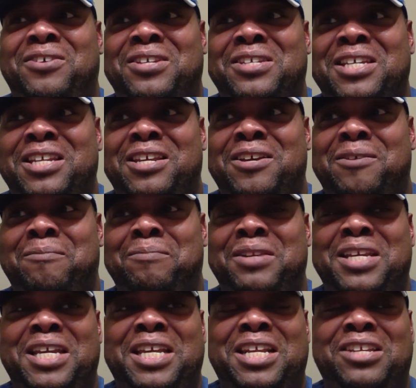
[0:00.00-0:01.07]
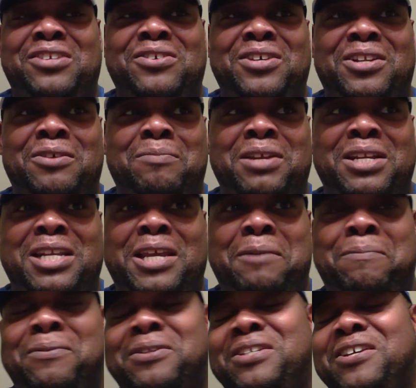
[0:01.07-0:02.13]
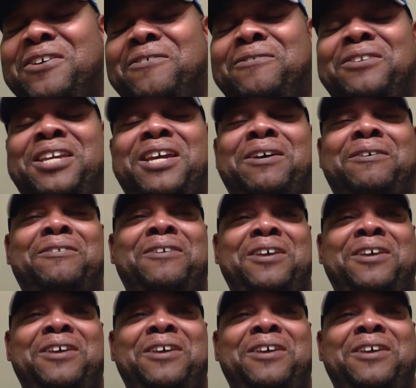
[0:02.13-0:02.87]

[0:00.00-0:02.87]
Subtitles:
could see them digging into you a little bit deeper. So yeah,